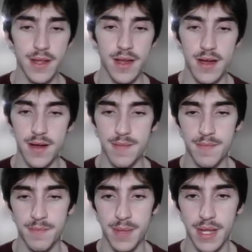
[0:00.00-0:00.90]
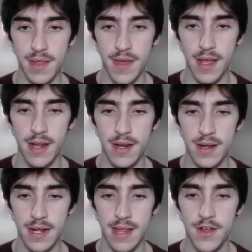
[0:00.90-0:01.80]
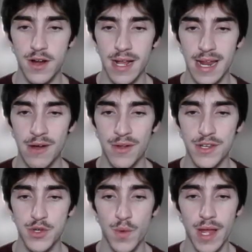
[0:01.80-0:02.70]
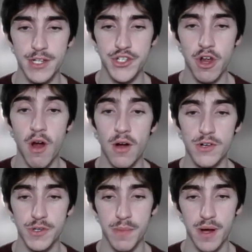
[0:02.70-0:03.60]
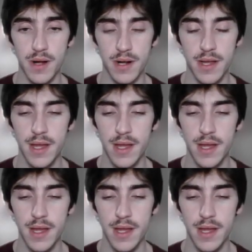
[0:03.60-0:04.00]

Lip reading: They're gonna get out into a Charjabug.